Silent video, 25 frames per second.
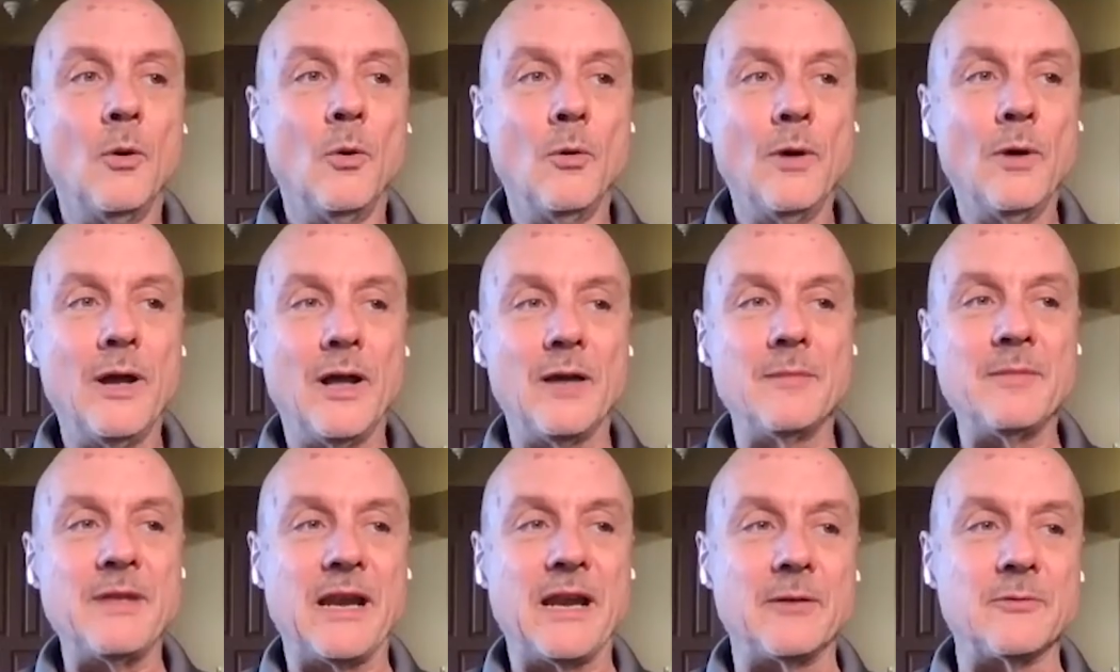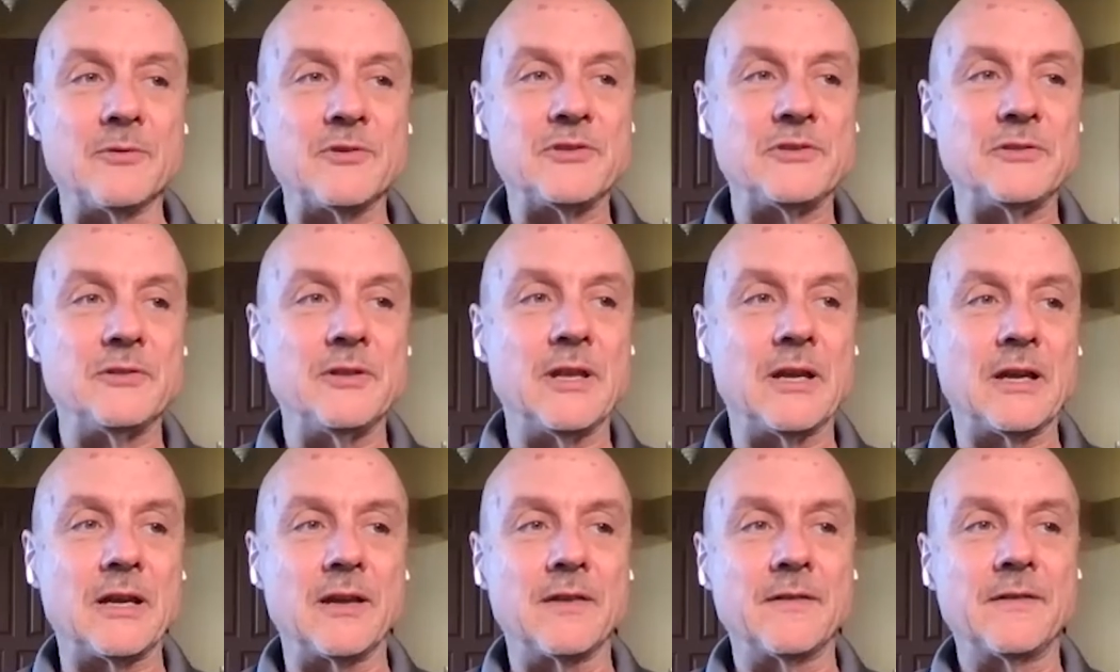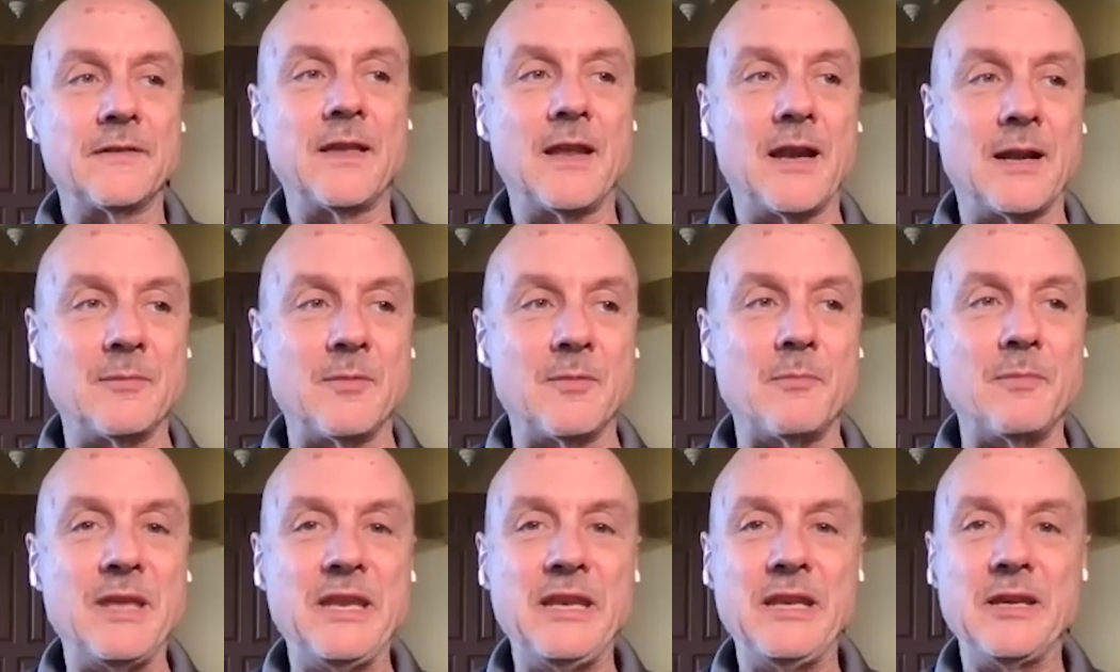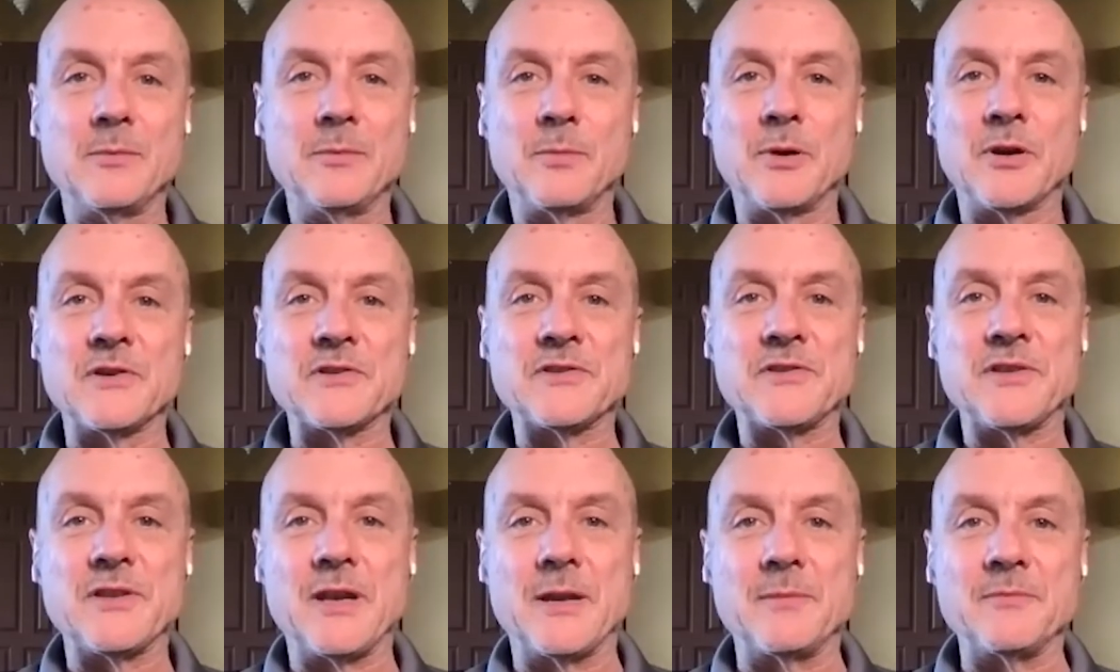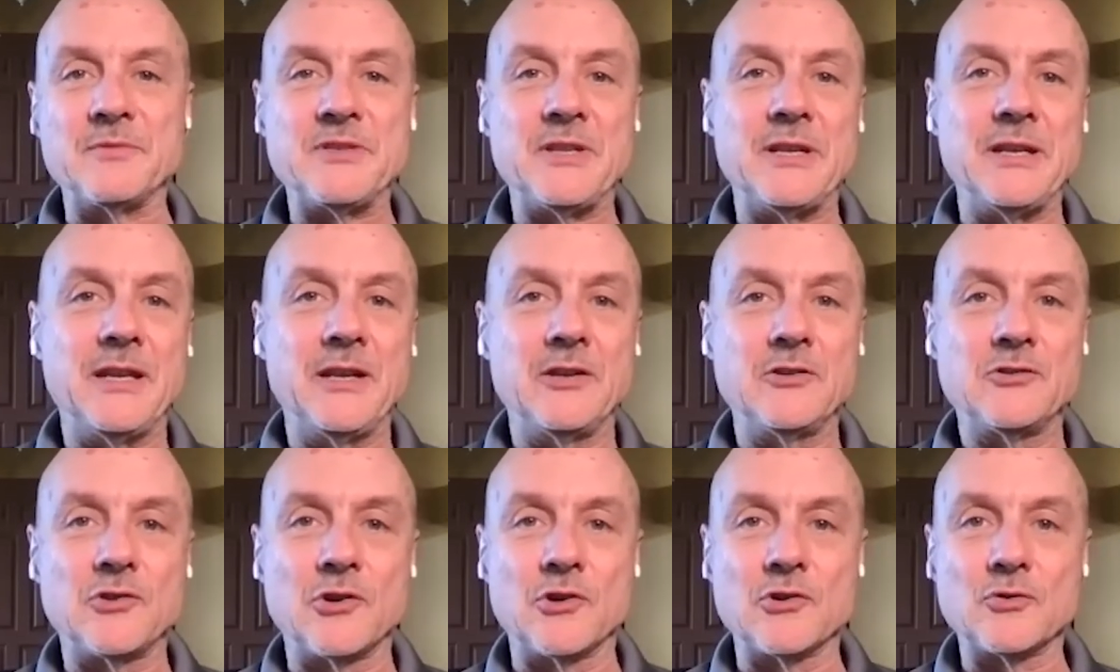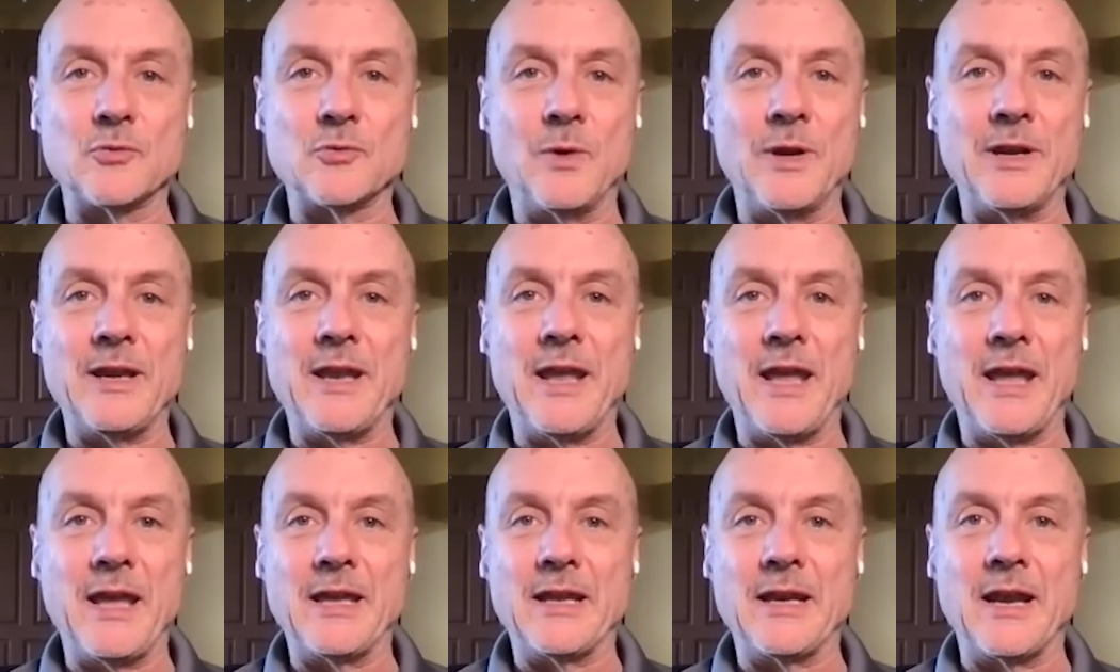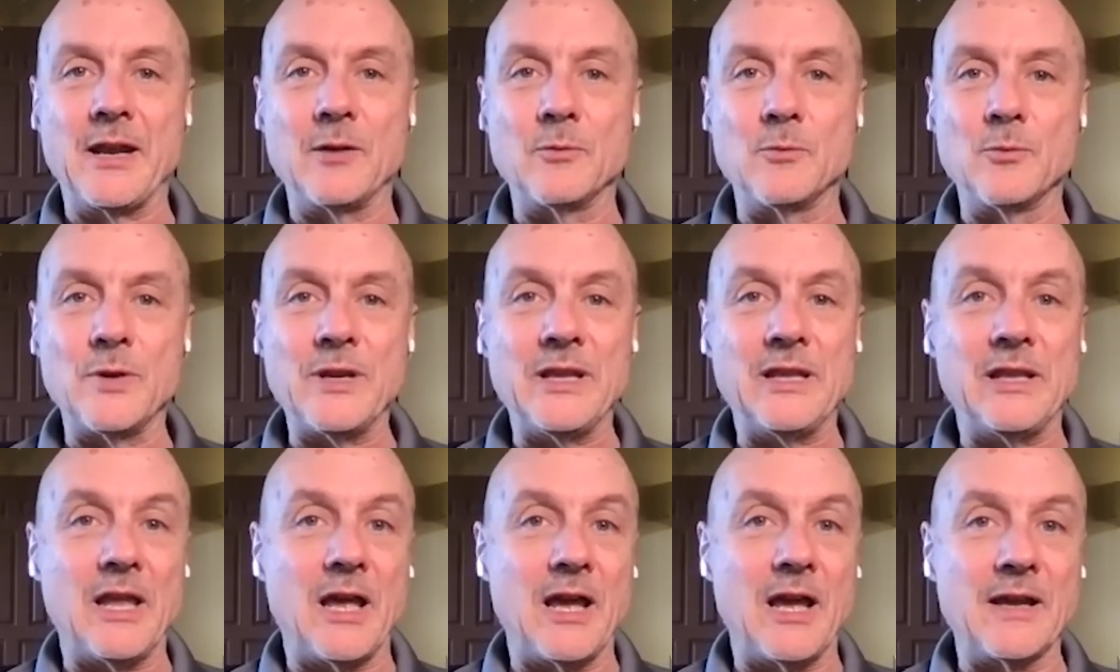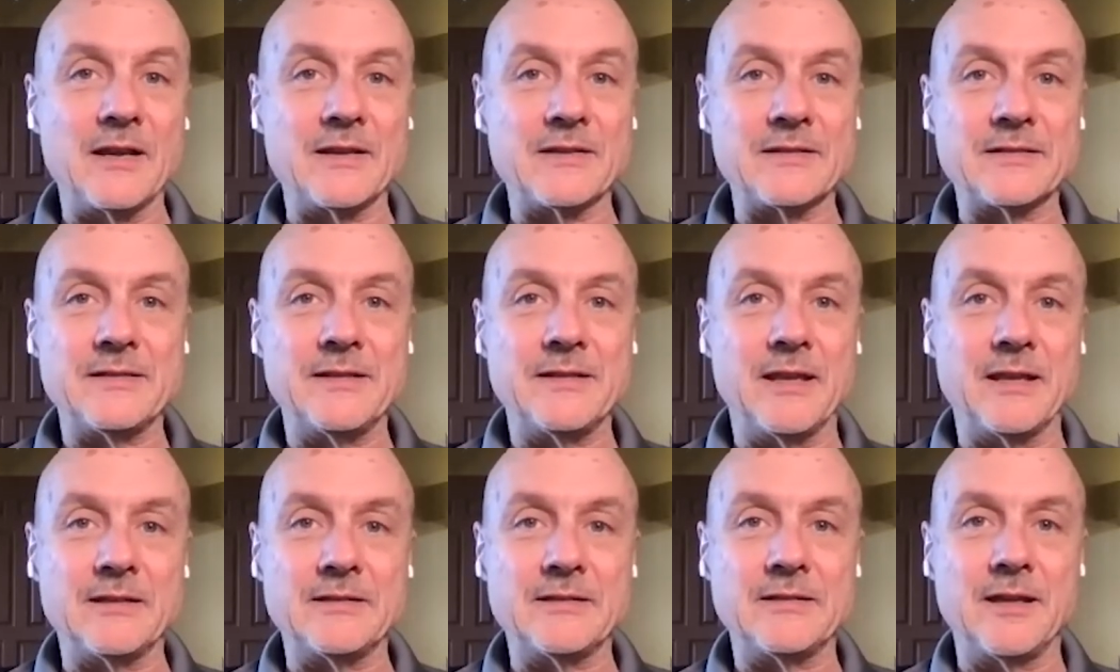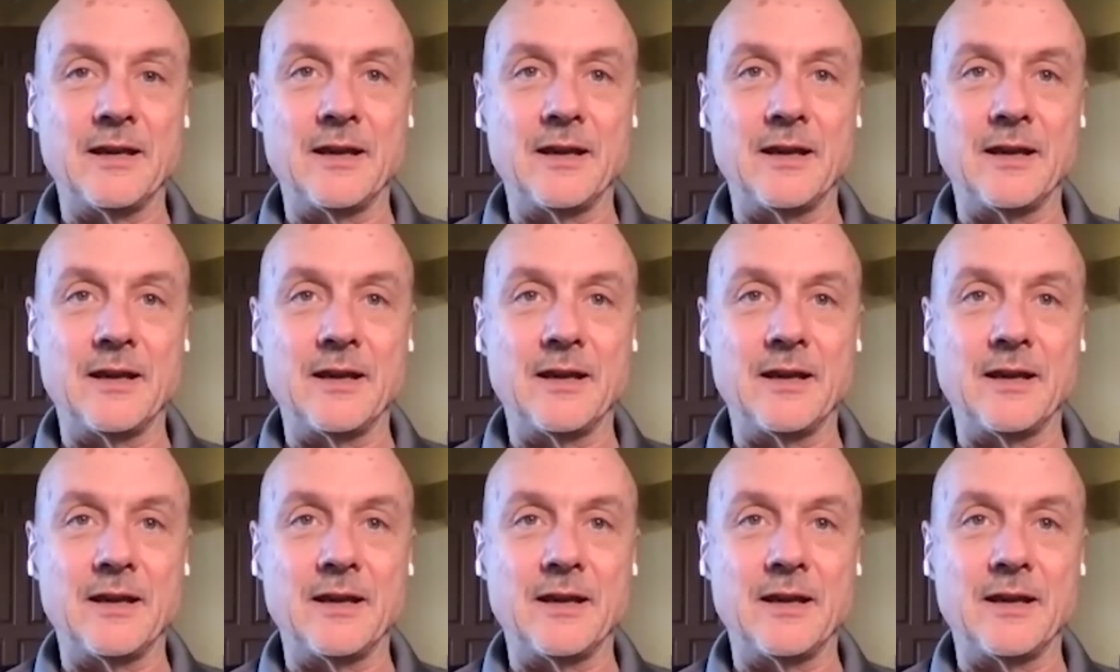Well, I mean, like I said, I'm a media person. I'm sitting in church one day and I realized that